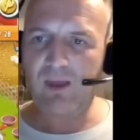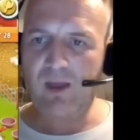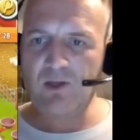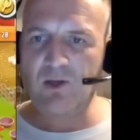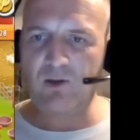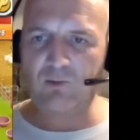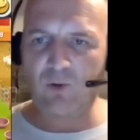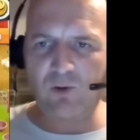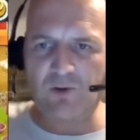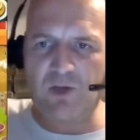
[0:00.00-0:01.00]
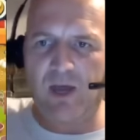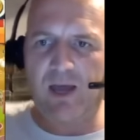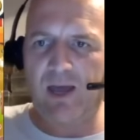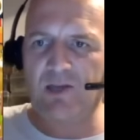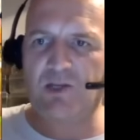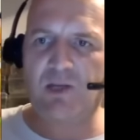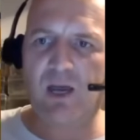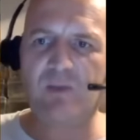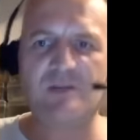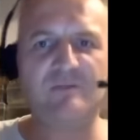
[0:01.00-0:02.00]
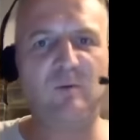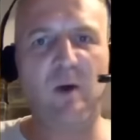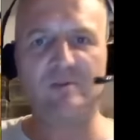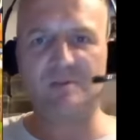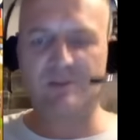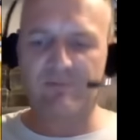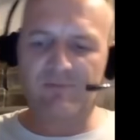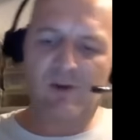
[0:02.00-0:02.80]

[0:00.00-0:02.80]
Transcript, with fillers: the Royal J has shared me to four hundred some followers.